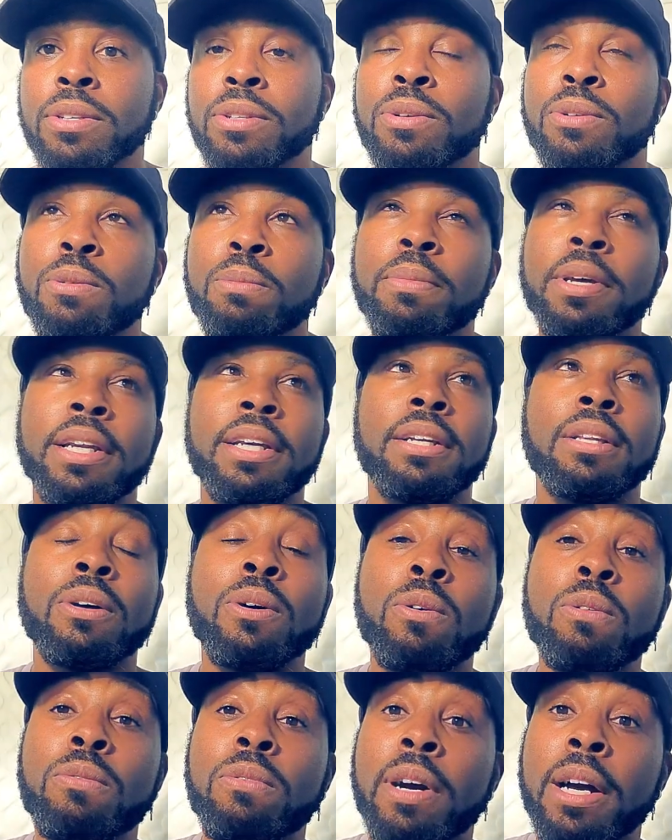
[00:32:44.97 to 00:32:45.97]
Too many
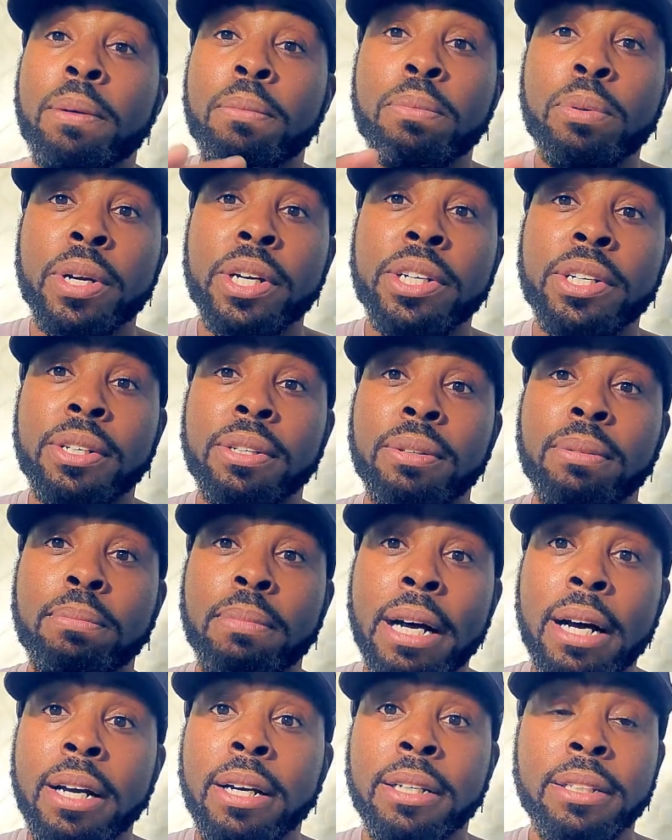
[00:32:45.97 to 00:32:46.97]
low vibrational
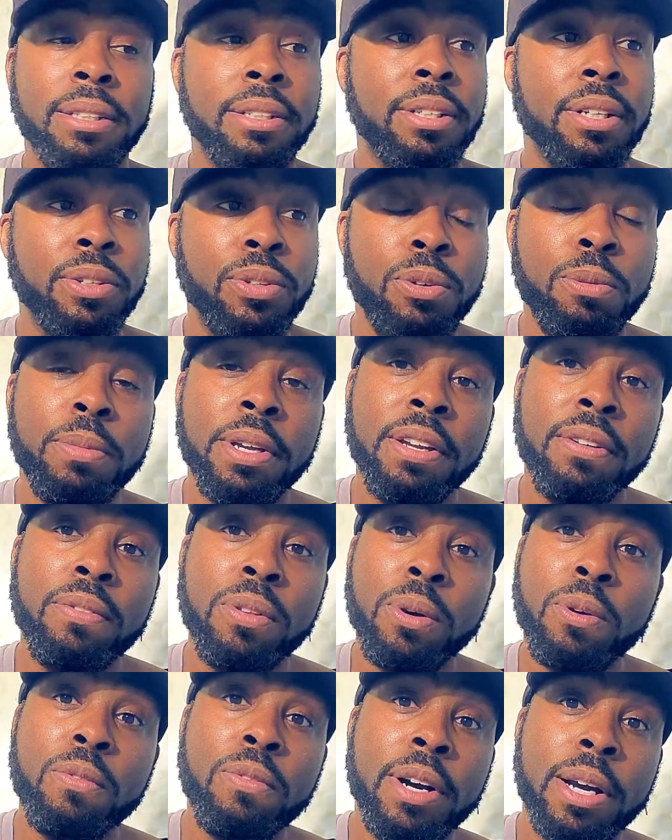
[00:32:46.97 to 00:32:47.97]
minds,
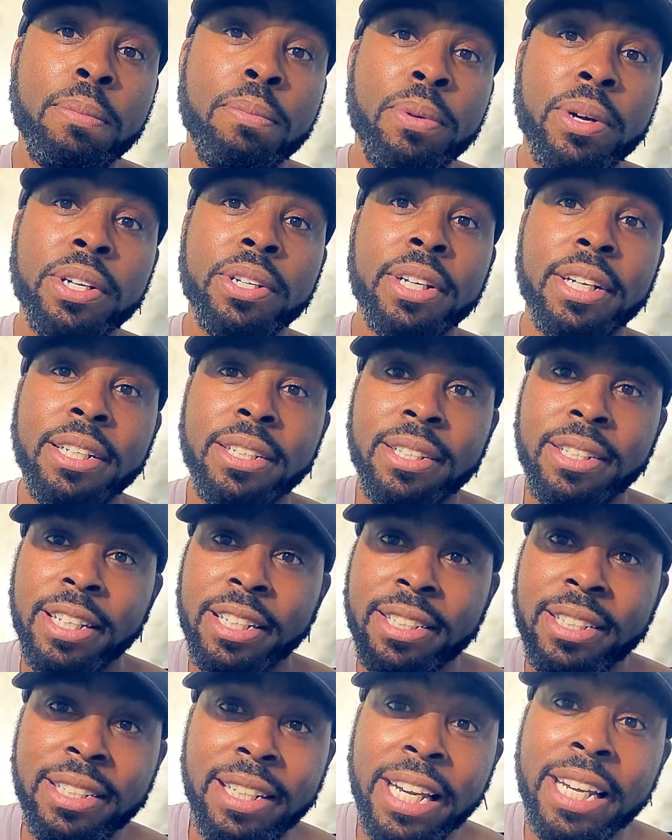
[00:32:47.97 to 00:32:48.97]

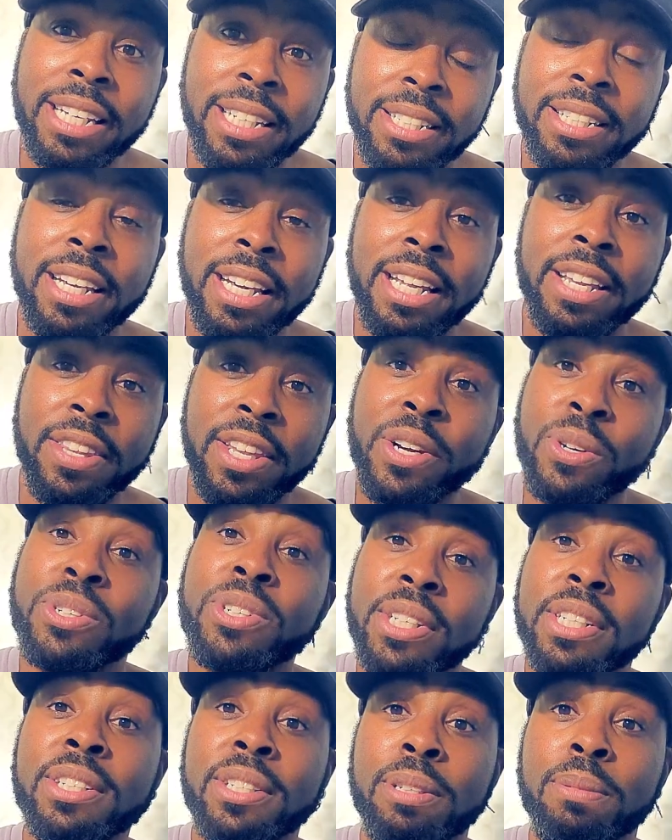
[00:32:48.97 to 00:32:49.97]
it stays in their
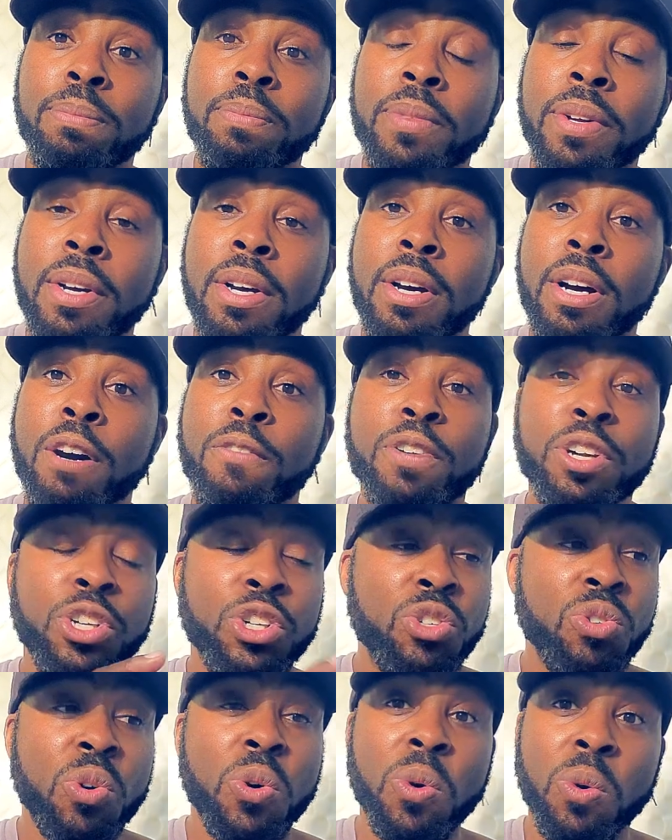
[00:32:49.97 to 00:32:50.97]
system of
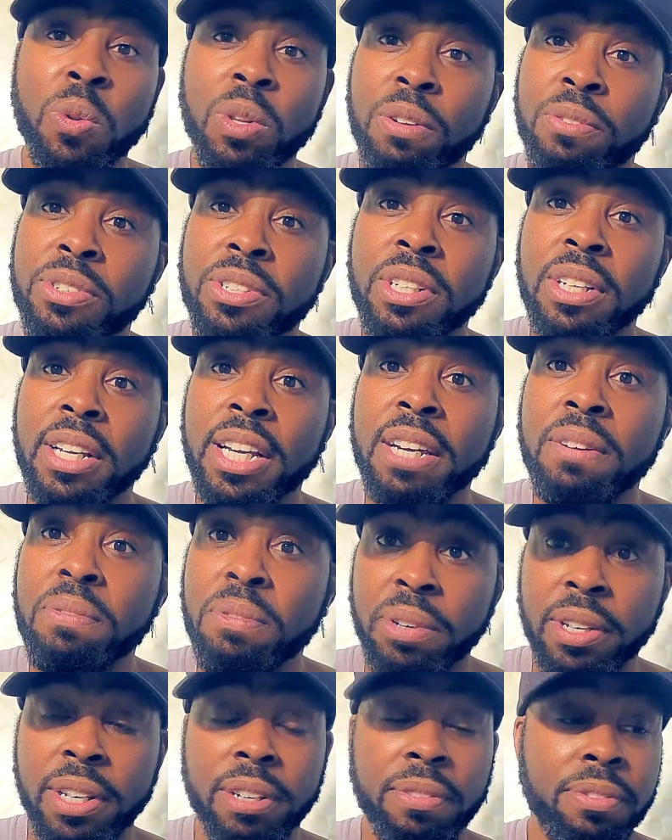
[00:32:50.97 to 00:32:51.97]
control, of
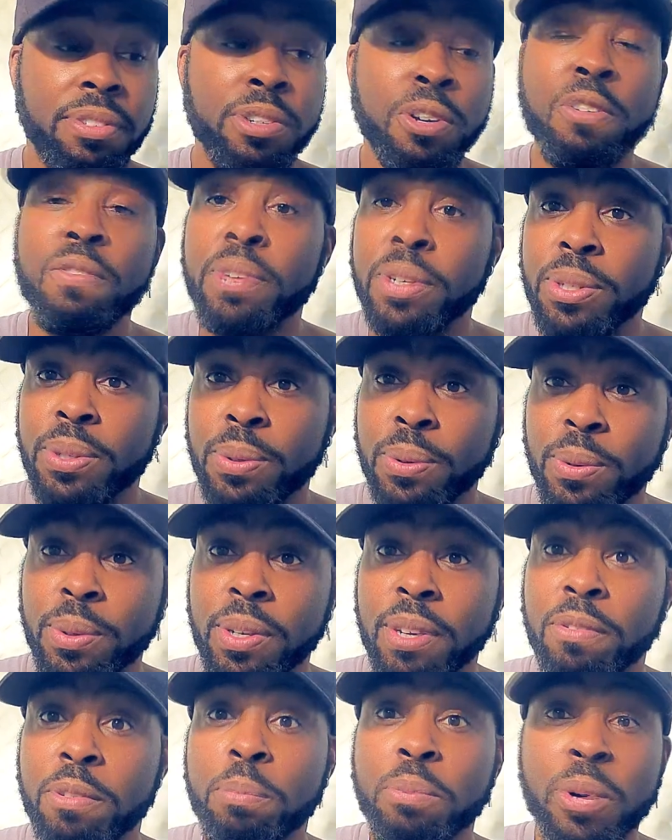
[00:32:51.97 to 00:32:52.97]
slavery, of
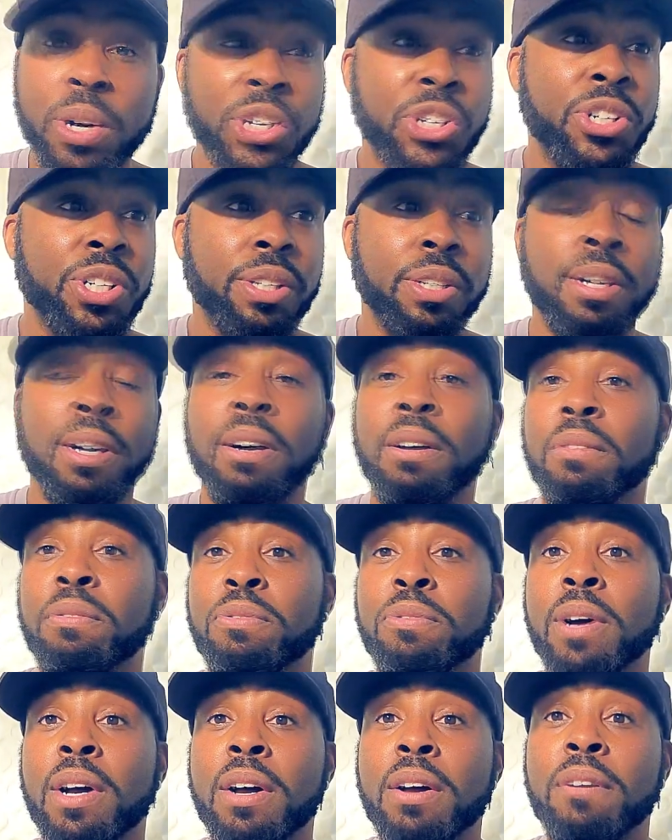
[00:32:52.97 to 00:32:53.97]
servitude, of oppression,
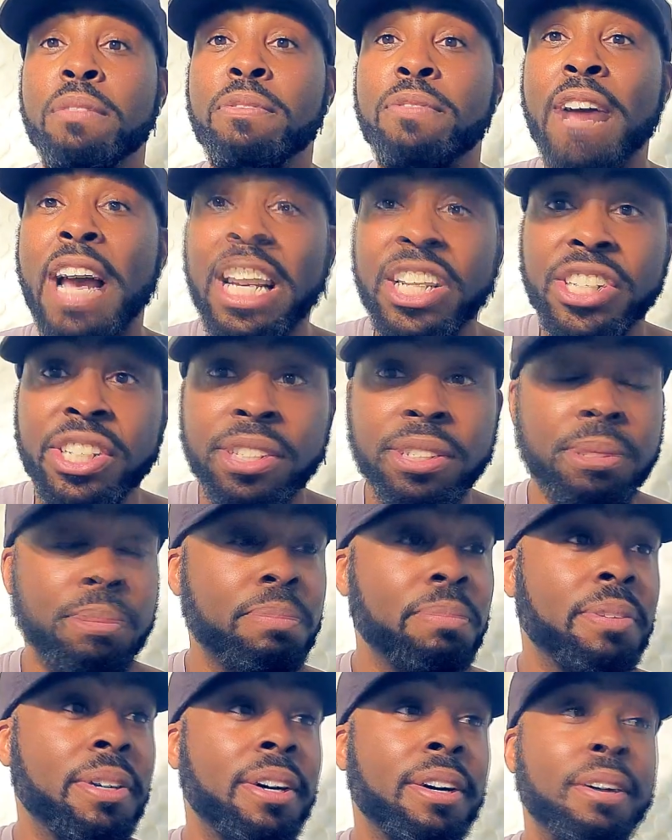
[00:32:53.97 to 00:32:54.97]
of
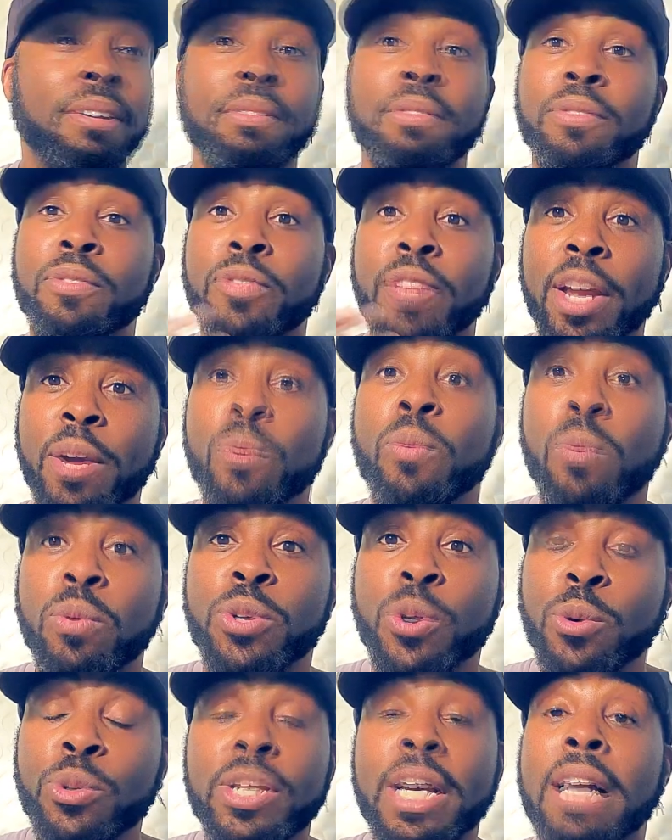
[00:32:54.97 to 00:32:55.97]
fascism, of
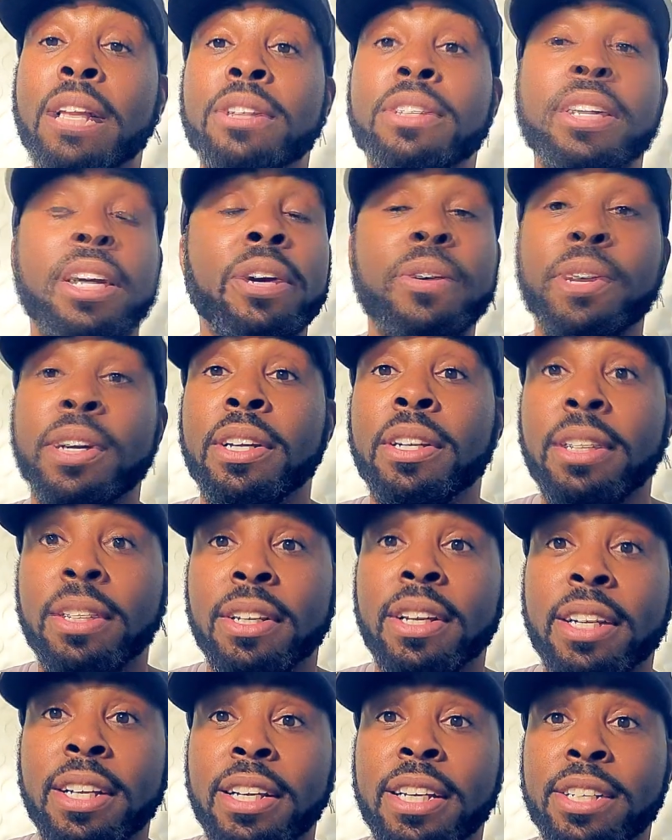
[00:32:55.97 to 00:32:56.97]

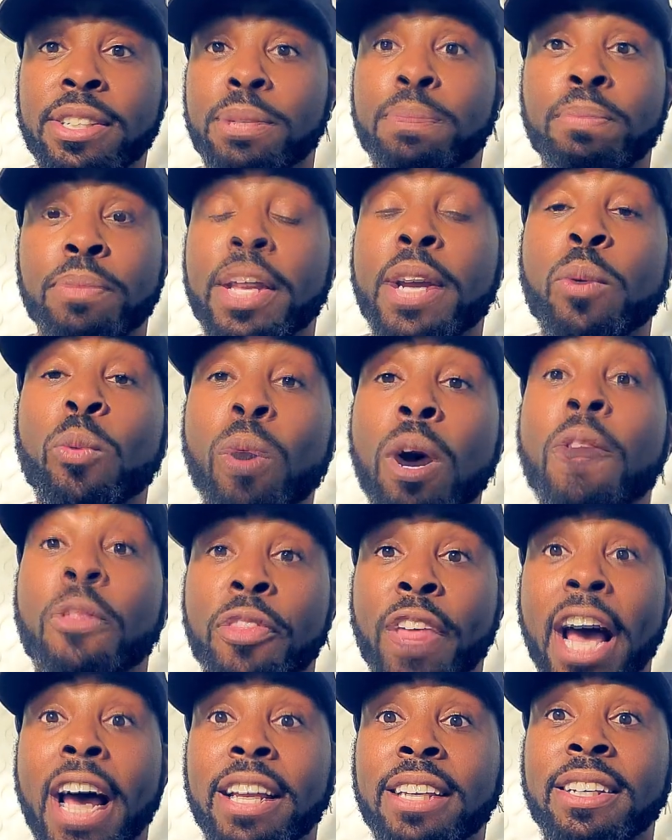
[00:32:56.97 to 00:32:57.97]
totalitarianism. They
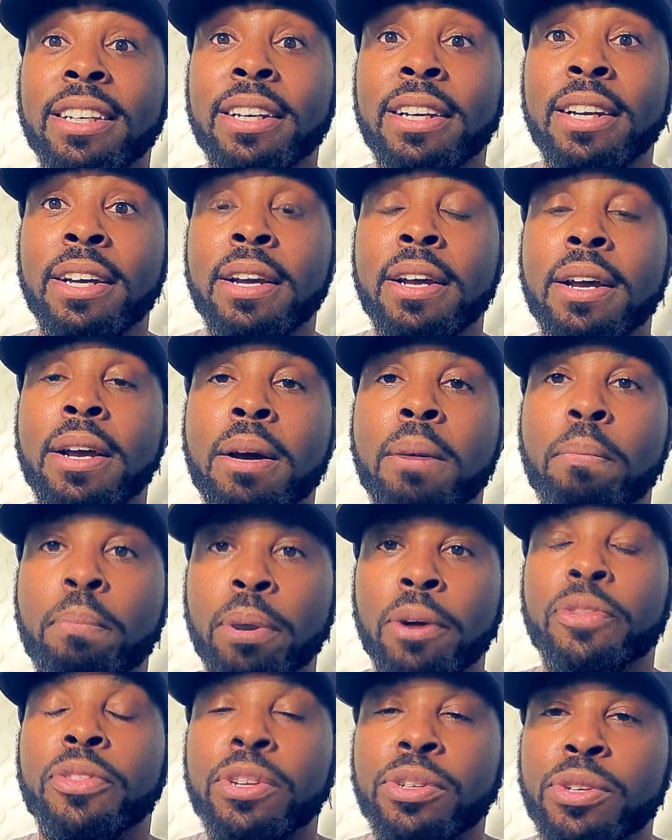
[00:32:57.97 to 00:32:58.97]
want that.
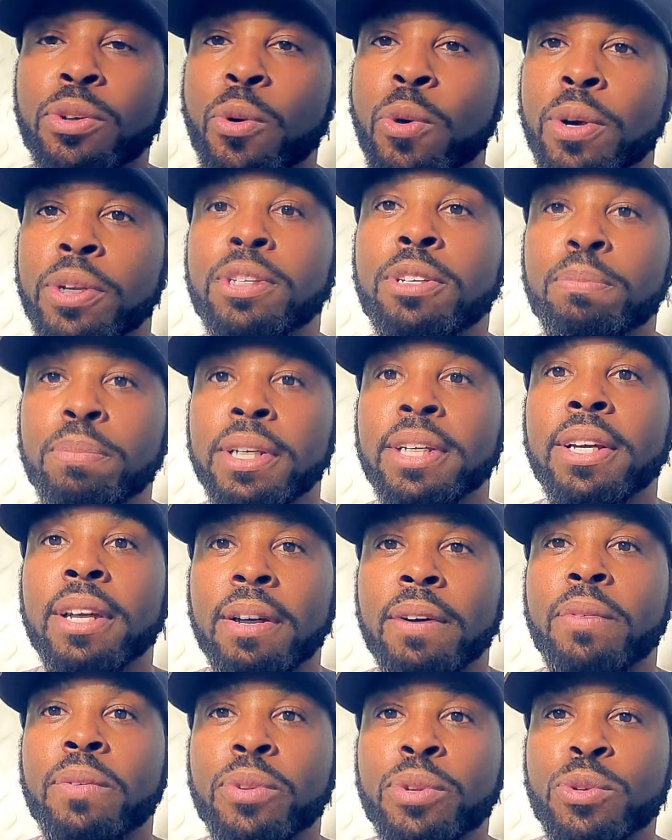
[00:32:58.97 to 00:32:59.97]
But there's going to be
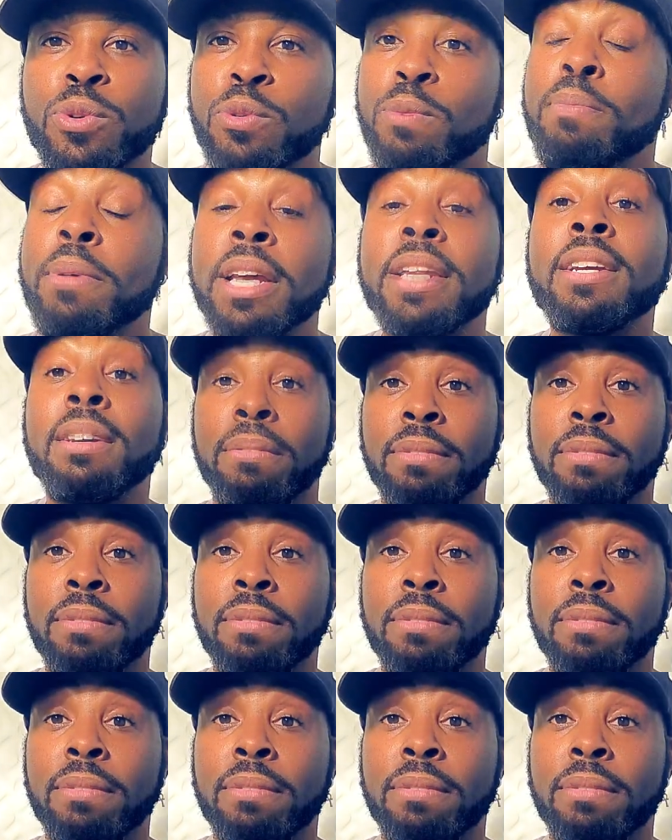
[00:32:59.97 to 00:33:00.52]
too many